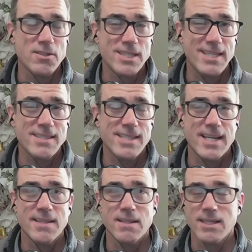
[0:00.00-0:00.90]
states
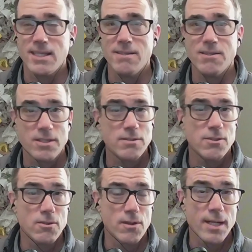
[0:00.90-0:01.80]
taking the lead, there's
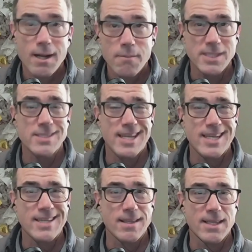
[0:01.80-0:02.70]
certainly companies
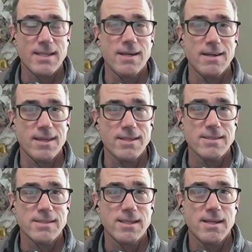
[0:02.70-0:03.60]
taking the lead on
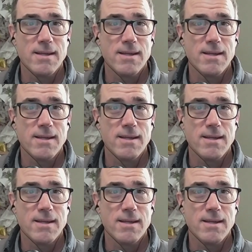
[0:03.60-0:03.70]
this.